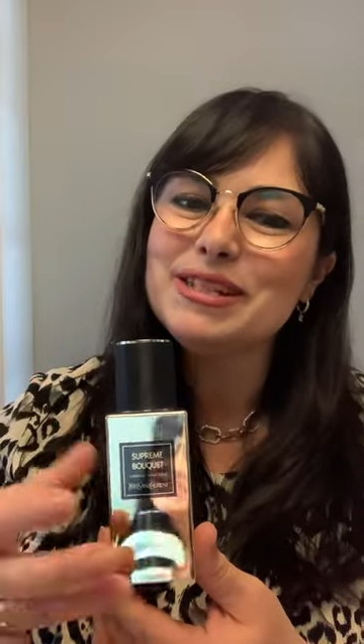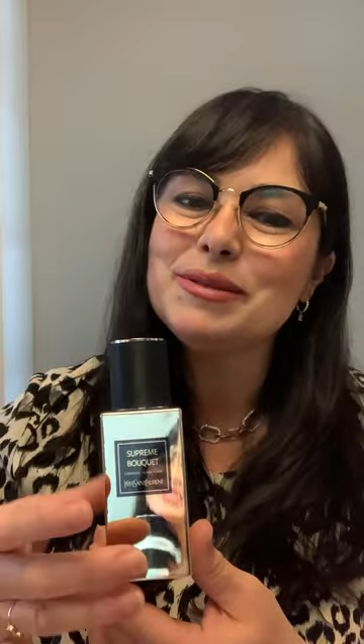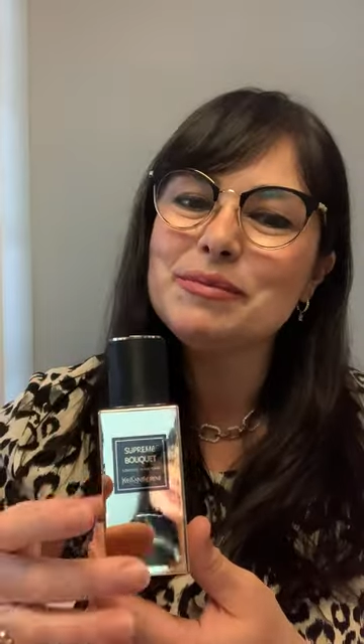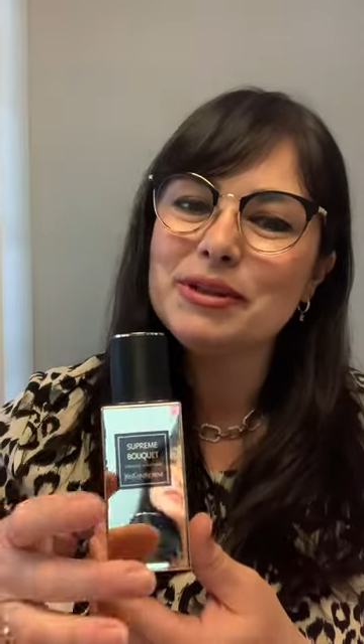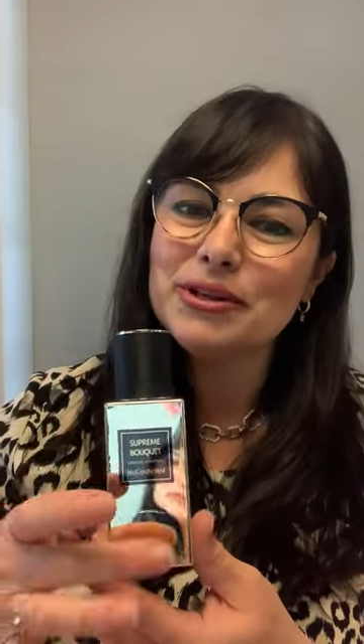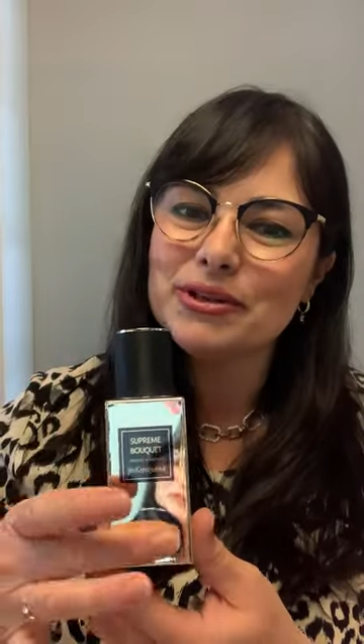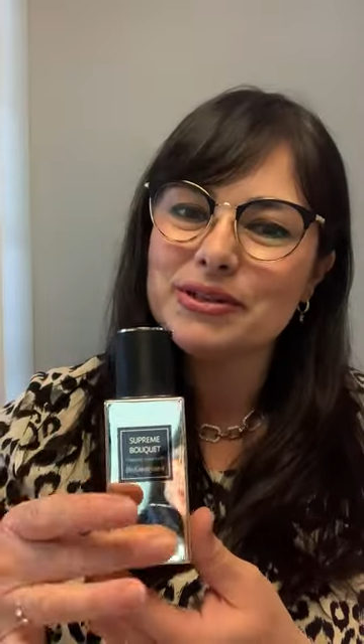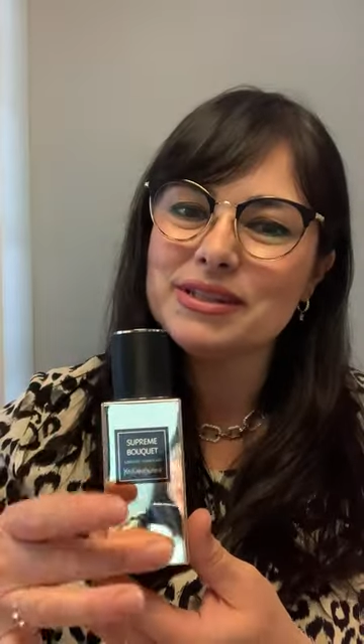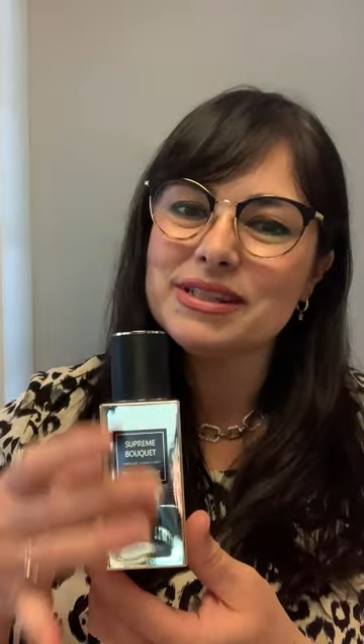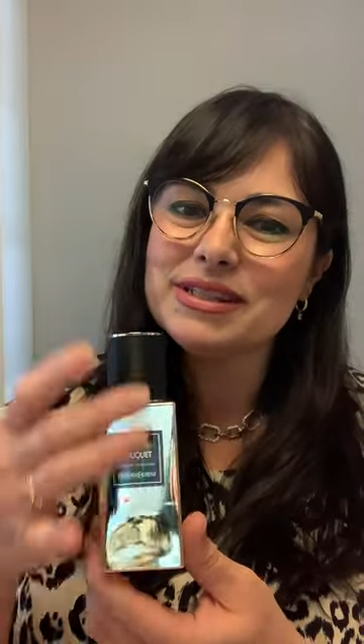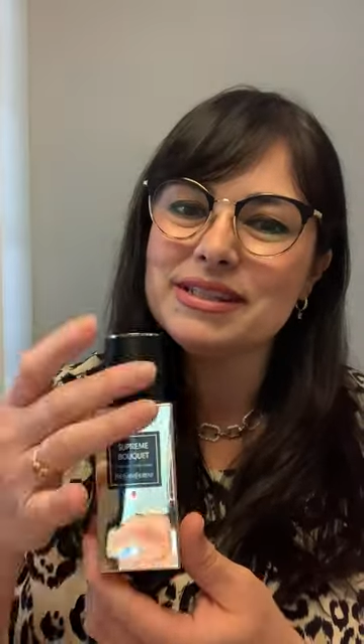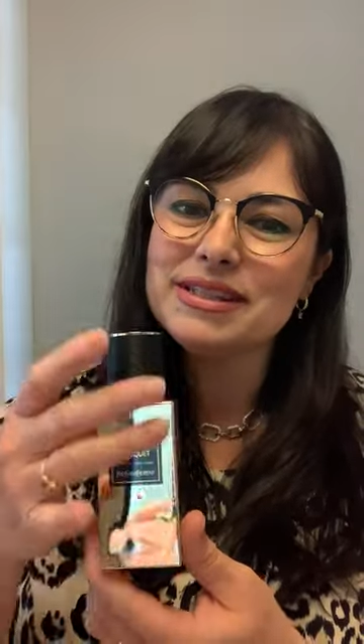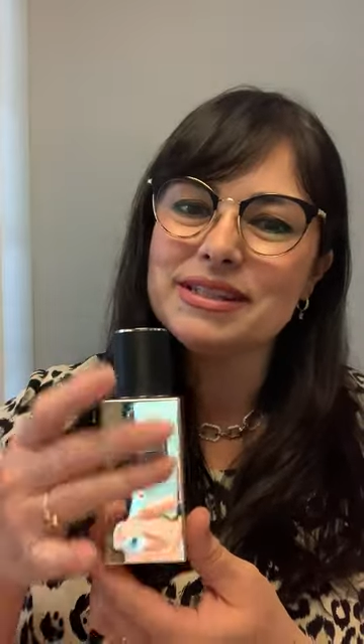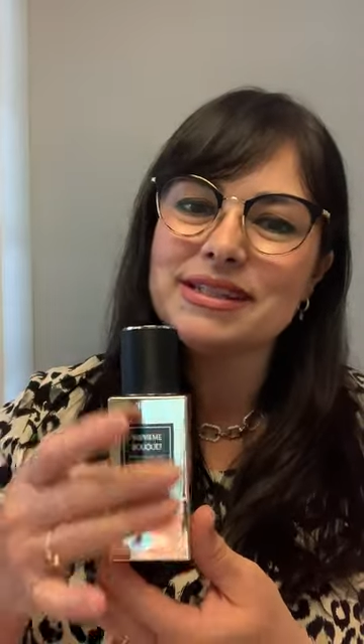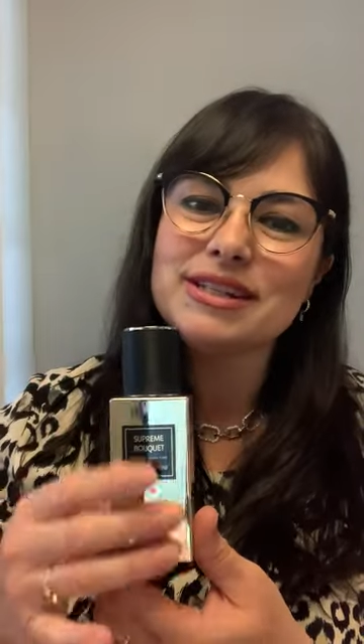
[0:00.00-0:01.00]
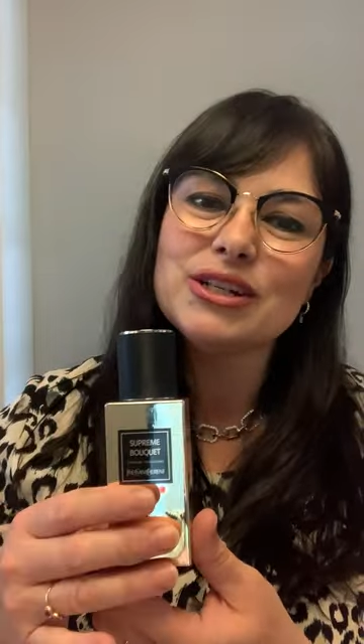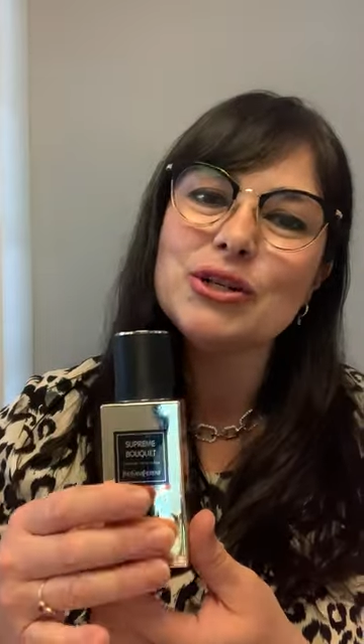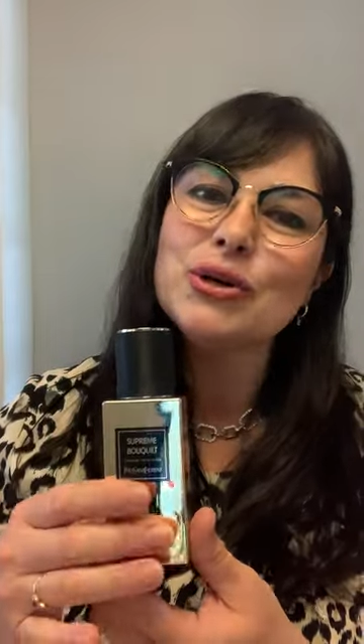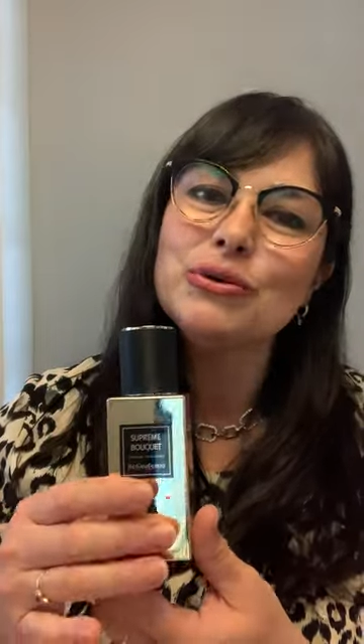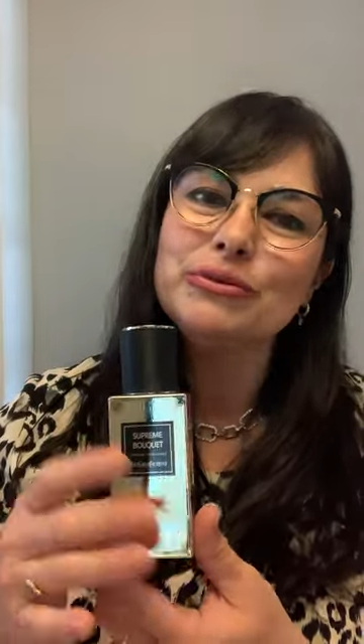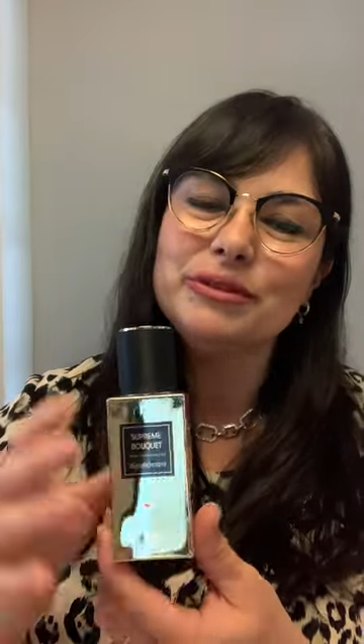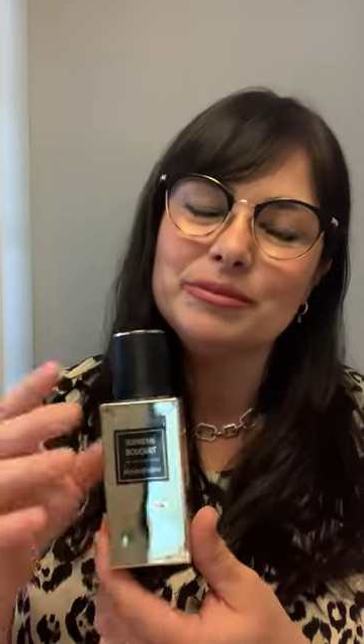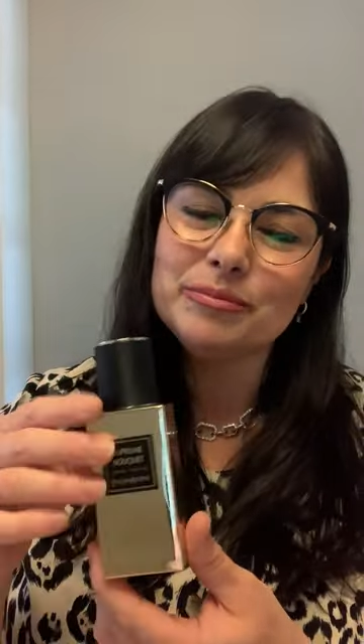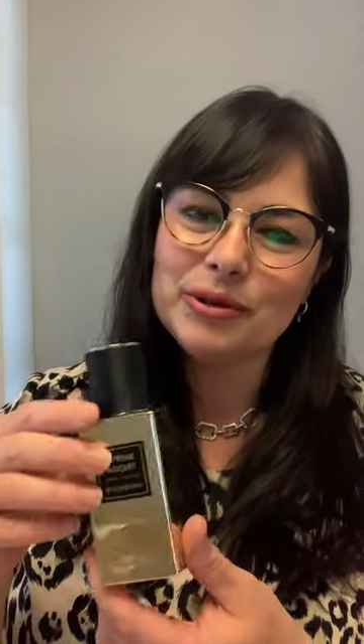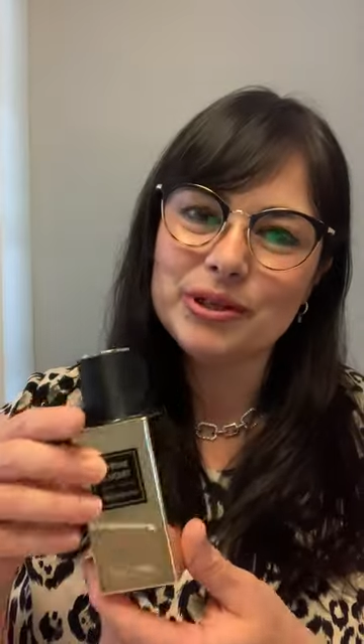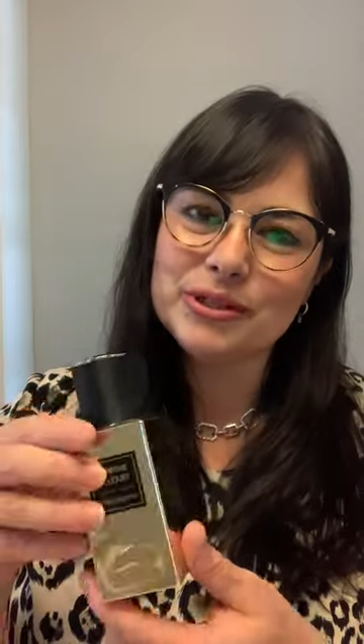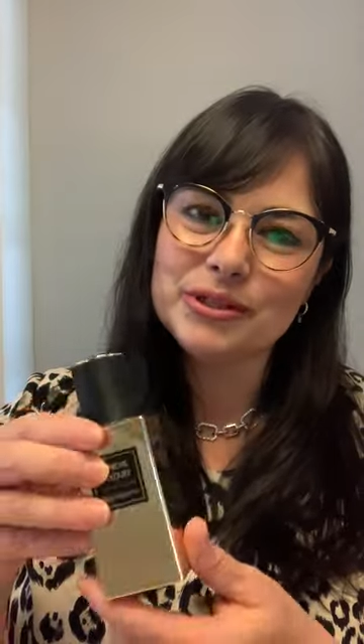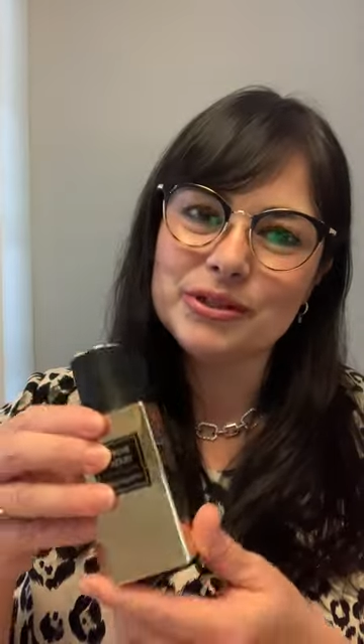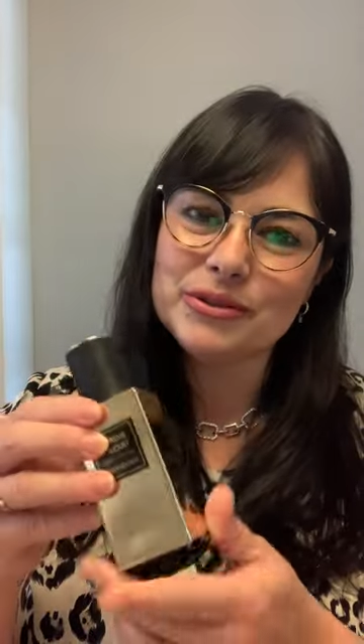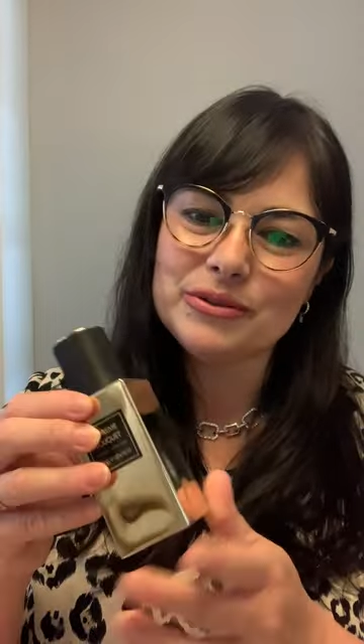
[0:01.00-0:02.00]
it's because this golden
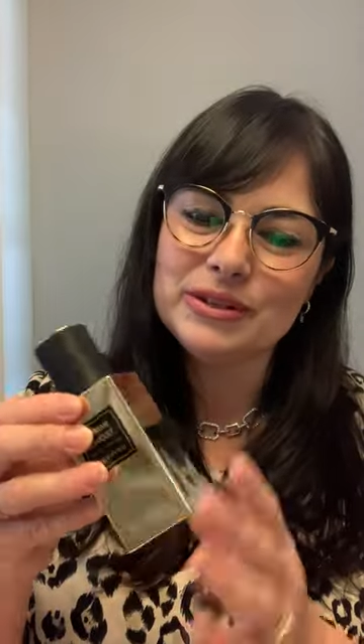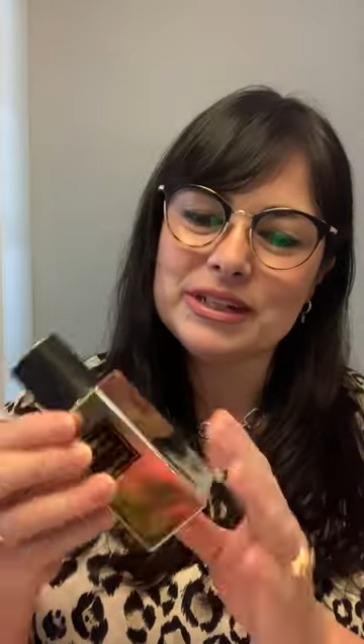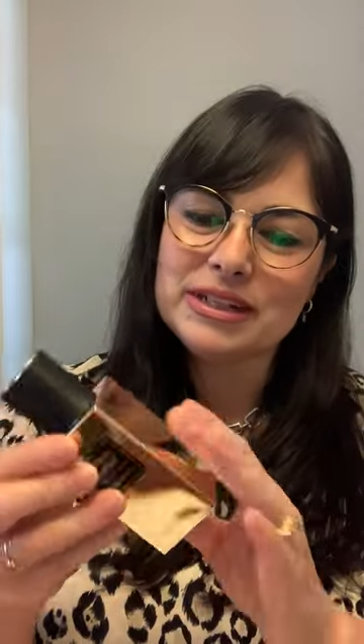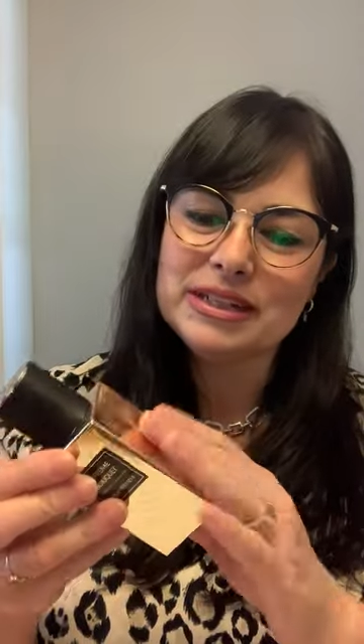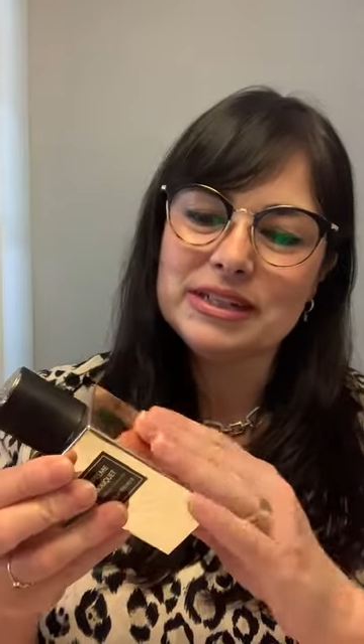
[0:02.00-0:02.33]
bottle